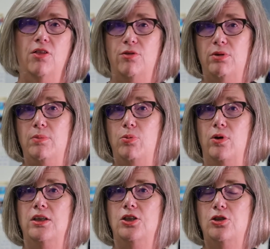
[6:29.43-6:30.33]

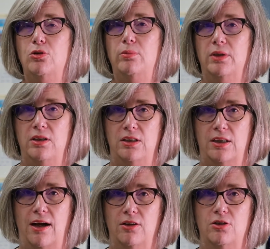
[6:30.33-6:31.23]
$3.2
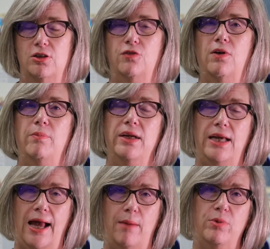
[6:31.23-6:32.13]
million from the
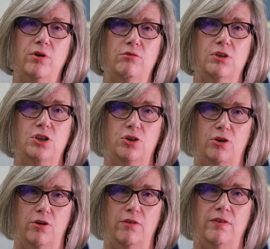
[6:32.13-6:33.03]
capital
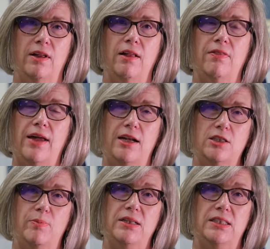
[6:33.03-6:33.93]
reserve that has
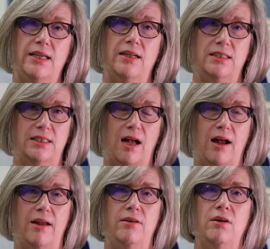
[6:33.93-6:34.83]
been set
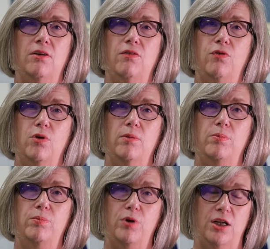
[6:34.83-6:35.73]
aside for
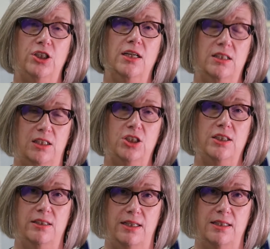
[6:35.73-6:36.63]
projects such
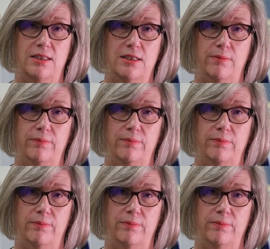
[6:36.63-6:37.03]
as this.